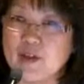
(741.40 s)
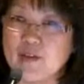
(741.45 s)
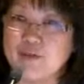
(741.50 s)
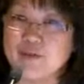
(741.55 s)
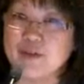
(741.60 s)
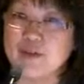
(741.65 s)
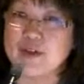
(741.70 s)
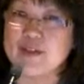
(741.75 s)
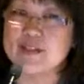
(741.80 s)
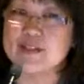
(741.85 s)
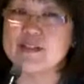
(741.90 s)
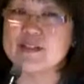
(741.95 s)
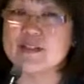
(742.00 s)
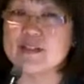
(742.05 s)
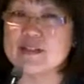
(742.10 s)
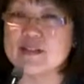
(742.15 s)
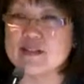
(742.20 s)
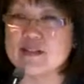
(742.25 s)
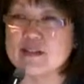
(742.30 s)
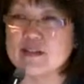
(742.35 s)
For
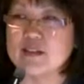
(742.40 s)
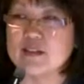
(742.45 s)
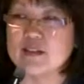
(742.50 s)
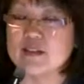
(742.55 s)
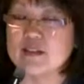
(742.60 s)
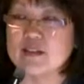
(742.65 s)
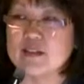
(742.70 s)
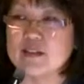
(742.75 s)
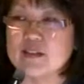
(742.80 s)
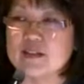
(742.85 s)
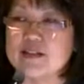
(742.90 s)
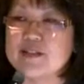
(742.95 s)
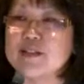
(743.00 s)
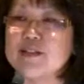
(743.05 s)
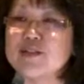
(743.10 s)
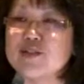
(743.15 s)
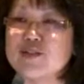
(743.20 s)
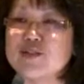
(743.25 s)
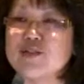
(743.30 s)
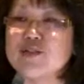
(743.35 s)
instance, it's a
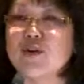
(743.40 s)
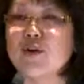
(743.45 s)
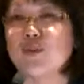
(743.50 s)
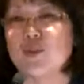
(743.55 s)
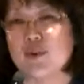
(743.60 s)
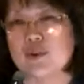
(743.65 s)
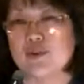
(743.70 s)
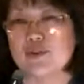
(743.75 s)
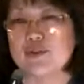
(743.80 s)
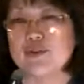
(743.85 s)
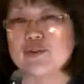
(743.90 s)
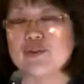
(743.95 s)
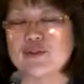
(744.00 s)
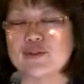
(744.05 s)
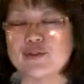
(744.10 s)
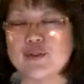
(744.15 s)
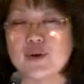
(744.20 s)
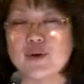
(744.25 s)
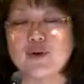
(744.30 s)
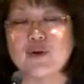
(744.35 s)
snow
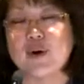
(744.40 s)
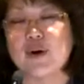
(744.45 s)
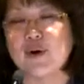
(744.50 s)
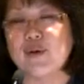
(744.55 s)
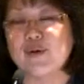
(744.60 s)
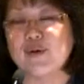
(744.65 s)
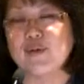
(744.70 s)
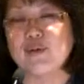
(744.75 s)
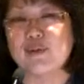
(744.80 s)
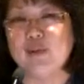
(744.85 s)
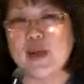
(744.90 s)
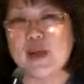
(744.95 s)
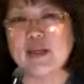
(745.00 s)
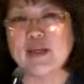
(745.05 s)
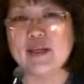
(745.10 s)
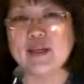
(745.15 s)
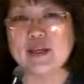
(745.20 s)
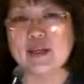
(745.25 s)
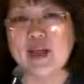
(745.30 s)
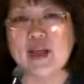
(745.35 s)
cone
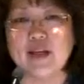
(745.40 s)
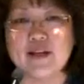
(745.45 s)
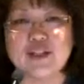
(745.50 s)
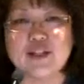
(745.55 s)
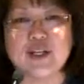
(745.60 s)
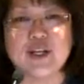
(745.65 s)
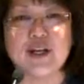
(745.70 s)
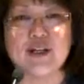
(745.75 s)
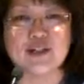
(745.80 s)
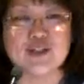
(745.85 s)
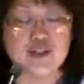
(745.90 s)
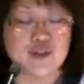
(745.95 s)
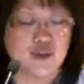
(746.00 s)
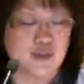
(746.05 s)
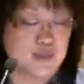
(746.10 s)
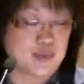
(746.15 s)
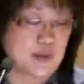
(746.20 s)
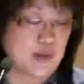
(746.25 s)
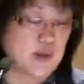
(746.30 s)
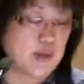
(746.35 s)
making educational
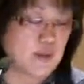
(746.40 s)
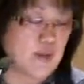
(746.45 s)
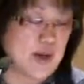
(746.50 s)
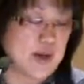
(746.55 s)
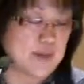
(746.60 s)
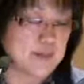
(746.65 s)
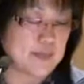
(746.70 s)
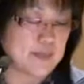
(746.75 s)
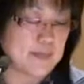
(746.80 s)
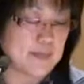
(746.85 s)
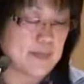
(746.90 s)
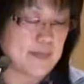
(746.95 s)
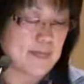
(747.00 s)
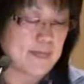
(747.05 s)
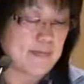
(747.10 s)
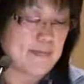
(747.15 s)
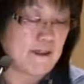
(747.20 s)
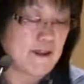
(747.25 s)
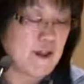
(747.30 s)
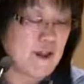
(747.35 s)
program.
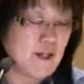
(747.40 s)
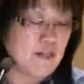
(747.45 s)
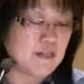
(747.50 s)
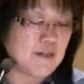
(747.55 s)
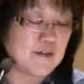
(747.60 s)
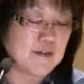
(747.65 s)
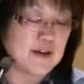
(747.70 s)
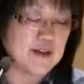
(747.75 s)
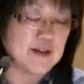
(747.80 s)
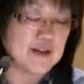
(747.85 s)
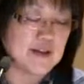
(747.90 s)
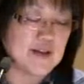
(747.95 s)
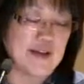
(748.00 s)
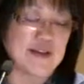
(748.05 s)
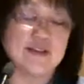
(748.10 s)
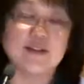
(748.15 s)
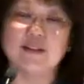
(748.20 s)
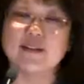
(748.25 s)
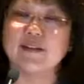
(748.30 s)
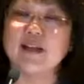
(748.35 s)
They're going to
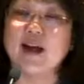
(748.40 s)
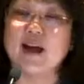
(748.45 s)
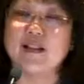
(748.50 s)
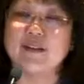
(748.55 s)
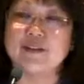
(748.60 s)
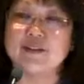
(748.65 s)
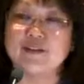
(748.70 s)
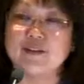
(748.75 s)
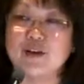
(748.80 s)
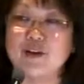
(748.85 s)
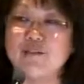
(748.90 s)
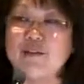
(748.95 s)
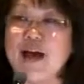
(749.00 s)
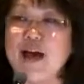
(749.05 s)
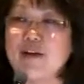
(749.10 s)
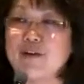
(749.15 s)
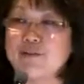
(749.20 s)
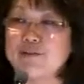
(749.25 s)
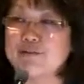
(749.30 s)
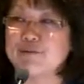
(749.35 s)
gain the knowledge of
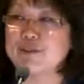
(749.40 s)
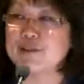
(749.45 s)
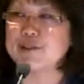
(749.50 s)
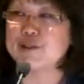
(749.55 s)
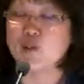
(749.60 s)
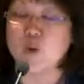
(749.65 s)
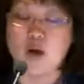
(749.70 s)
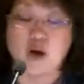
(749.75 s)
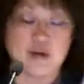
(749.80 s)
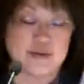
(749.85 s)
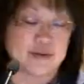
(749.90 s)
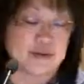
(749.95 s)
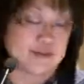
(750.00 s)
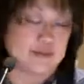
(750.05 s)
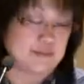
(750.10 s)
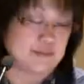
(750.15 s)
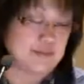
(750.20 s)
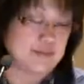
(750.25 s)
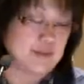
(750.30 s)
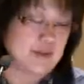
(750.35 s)
how to freeze water.
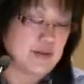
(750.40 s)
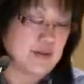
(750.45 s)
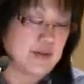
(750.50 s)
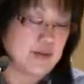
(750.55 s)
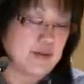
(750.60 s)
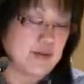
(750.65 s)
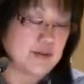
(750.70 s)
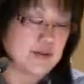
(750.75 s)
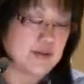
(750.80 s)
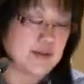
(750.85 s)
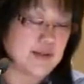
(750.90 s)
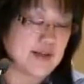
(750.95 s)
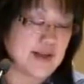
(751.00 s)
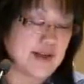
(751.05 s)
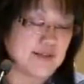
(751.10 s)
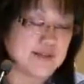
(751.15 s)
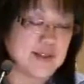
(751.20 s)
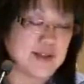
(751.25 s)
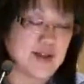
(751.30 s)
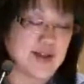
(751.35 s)
They're going to
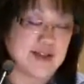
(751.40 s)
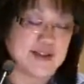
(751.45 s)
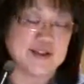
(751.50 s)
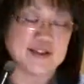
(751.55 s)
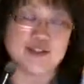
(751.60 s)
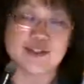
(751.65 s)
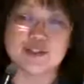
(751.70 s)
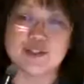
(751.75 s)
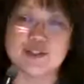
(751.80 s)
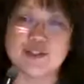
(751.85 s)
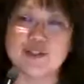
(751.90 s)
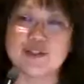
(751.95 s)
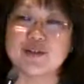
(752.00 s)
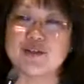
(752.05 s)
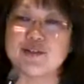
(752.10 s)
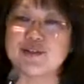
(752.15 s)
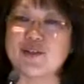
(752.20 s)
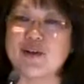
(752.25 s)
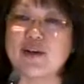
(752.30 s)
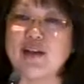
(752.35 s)
have the knowledge and
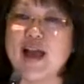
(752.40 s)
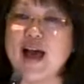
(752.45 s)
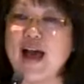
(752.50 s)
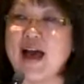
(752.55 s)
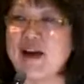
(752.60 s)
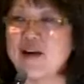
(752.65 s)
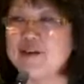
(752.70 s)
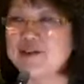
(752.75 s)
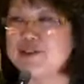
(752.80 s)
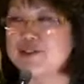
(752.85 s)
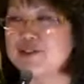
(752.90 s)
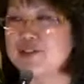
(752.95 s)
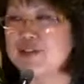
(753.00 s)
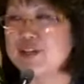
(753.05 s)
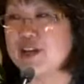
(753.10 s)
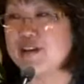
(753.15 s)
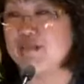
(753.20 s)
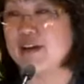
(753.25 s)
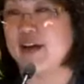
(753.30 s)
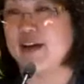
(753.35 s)
skills on how to
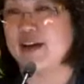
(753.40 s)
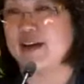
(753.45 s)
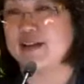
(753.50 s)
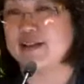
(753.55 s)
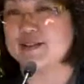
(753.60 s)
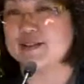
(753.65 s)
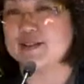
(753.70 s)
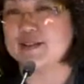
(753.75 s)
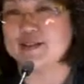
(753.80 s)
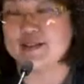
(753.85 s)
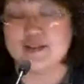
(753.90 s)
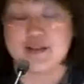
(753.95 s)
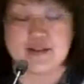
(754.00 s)
shave ice.